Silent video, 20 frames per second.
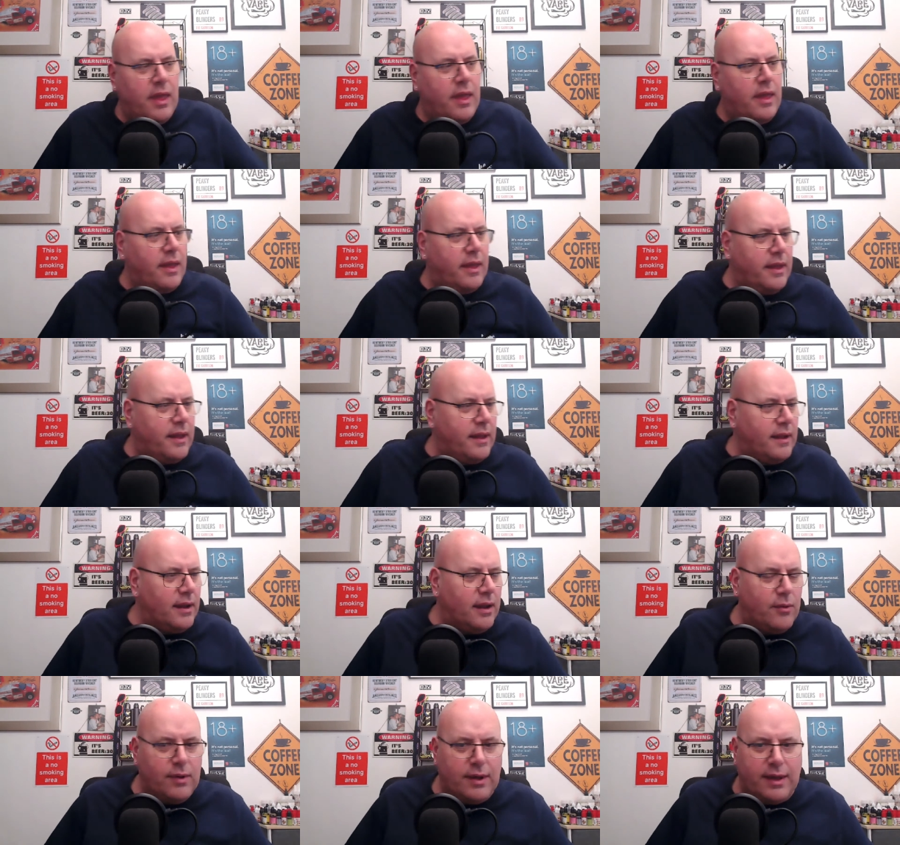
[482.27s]

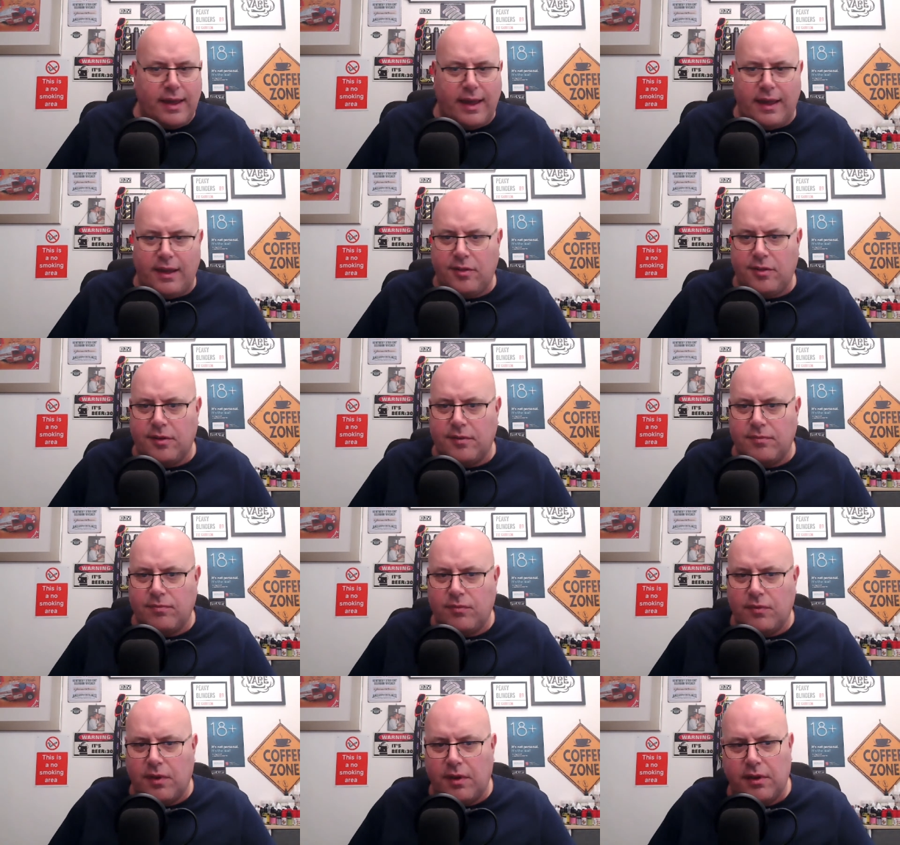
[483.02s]
lowercase
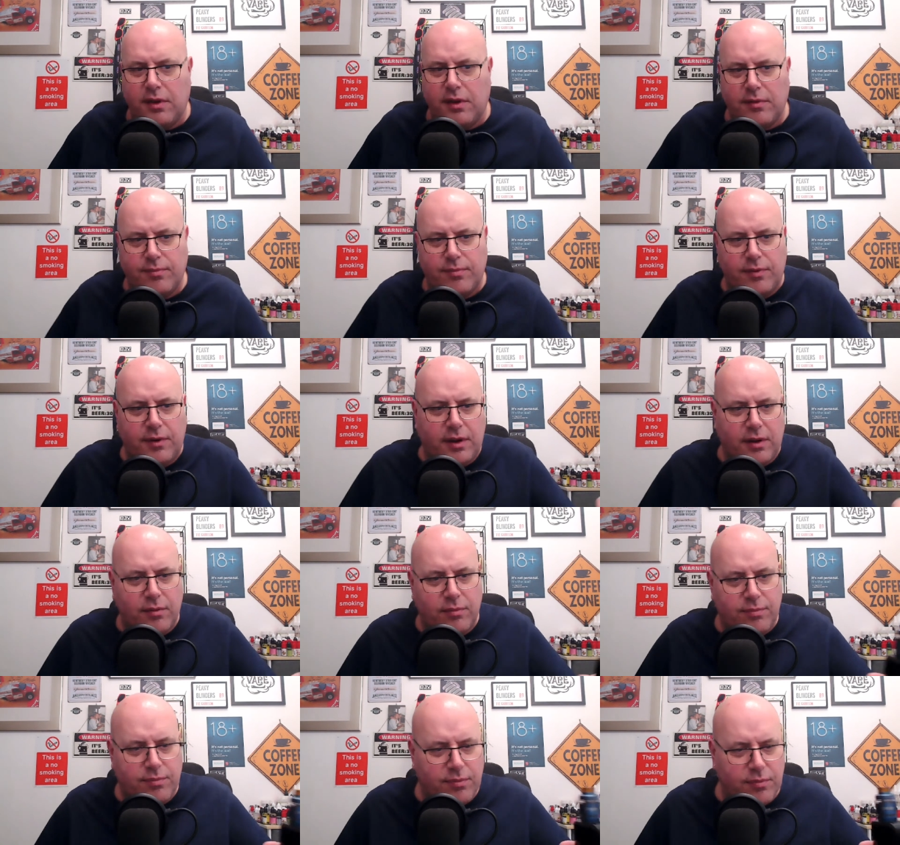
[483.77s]
and,
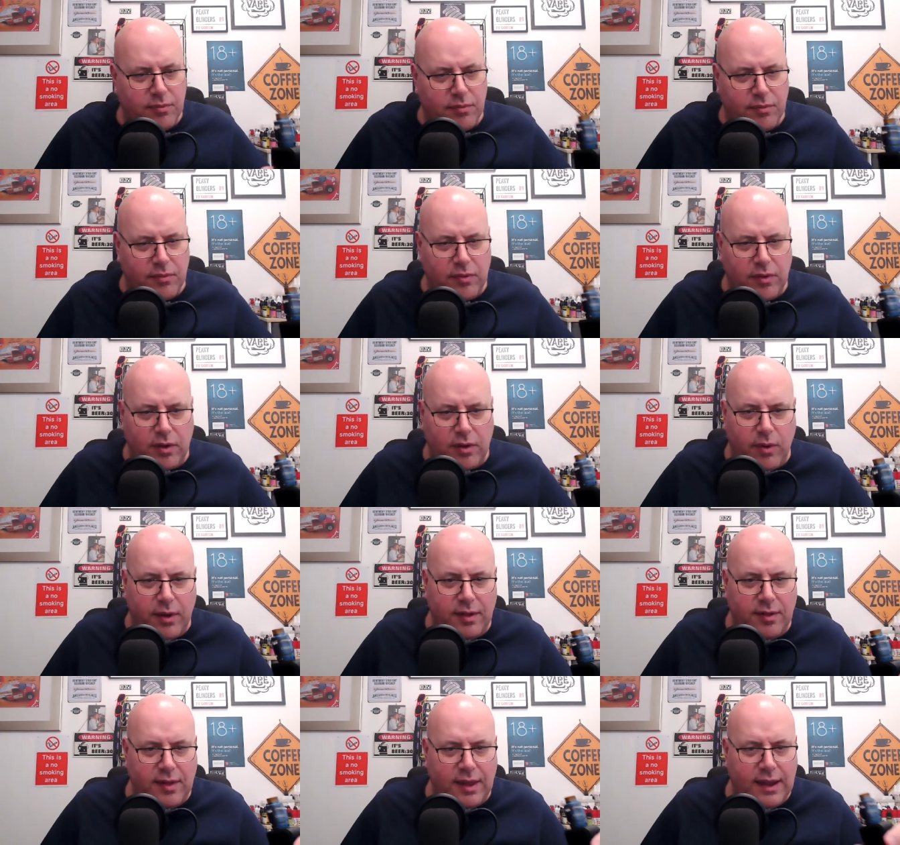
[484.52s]
the
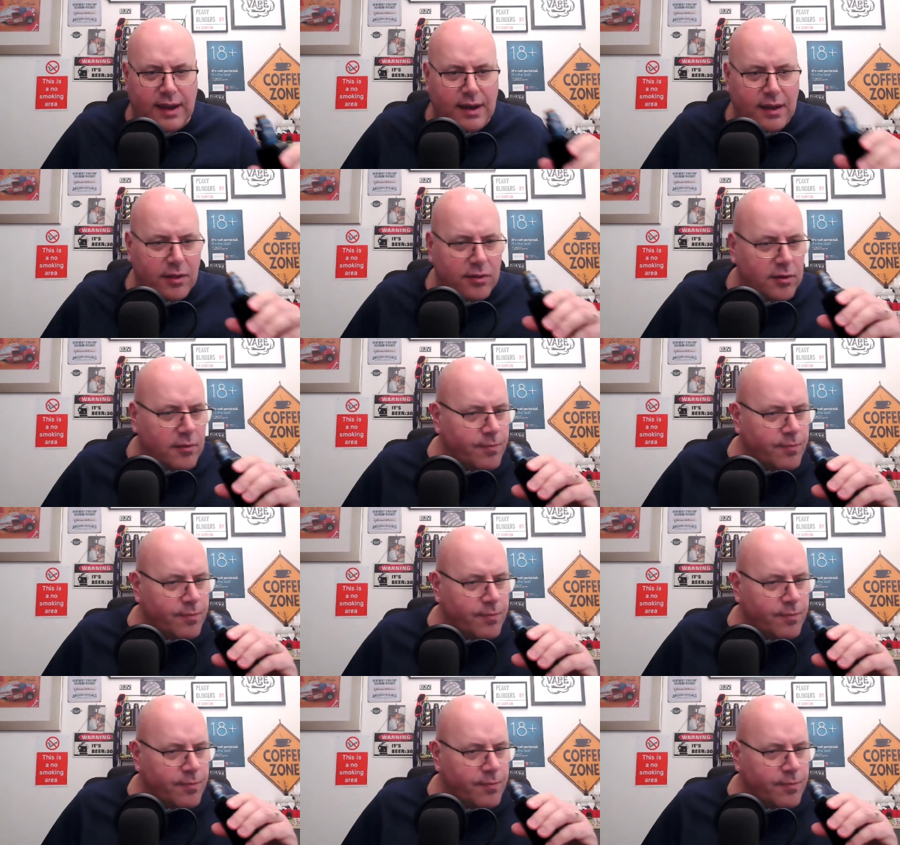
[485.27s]
Queen's English.